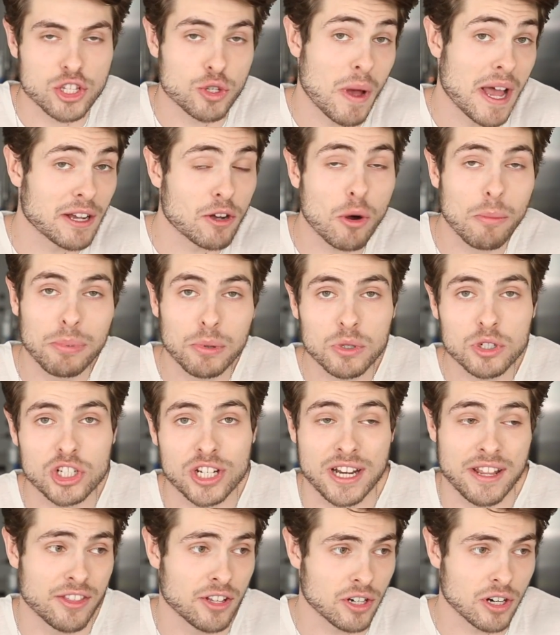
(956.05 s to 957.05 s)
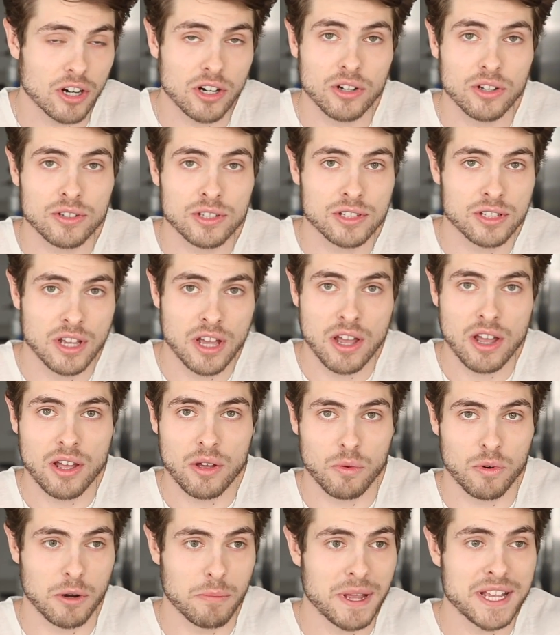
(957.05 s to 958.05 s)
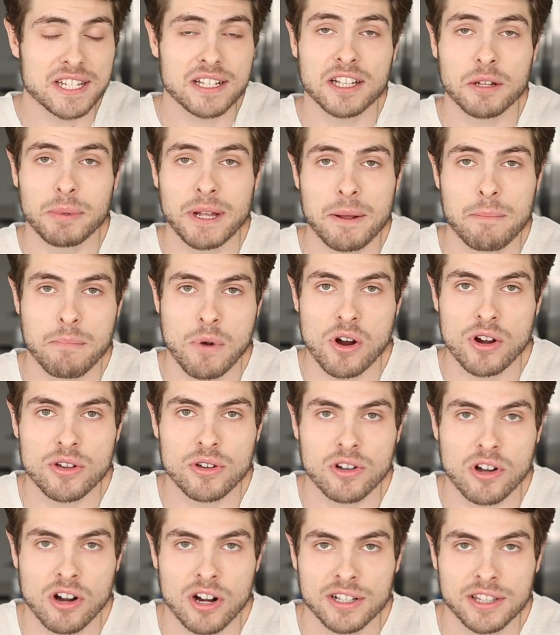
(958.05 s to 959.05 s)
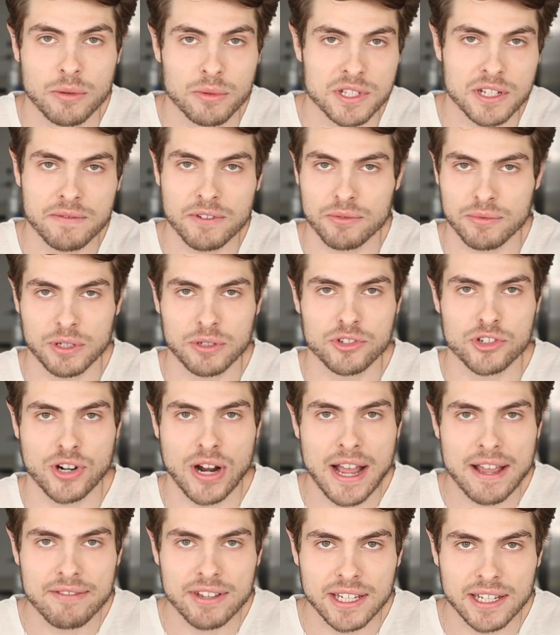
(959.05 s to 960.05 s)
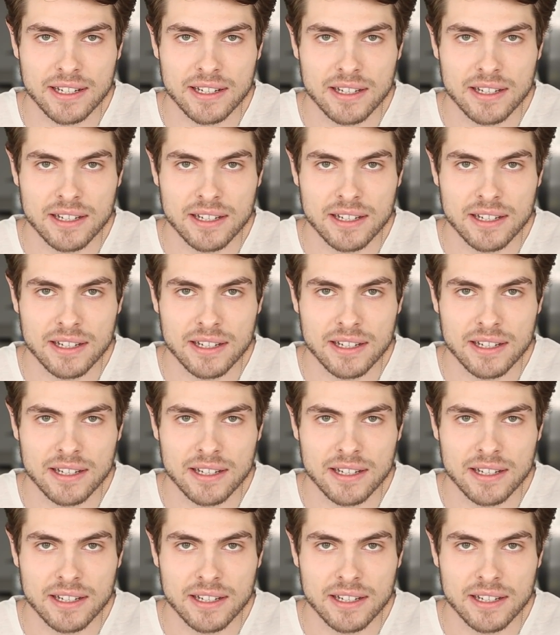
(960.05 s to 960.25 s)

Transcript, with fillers: So I call bullshit, and the girls were basically playing Mario Kart. That wasn't even real driving.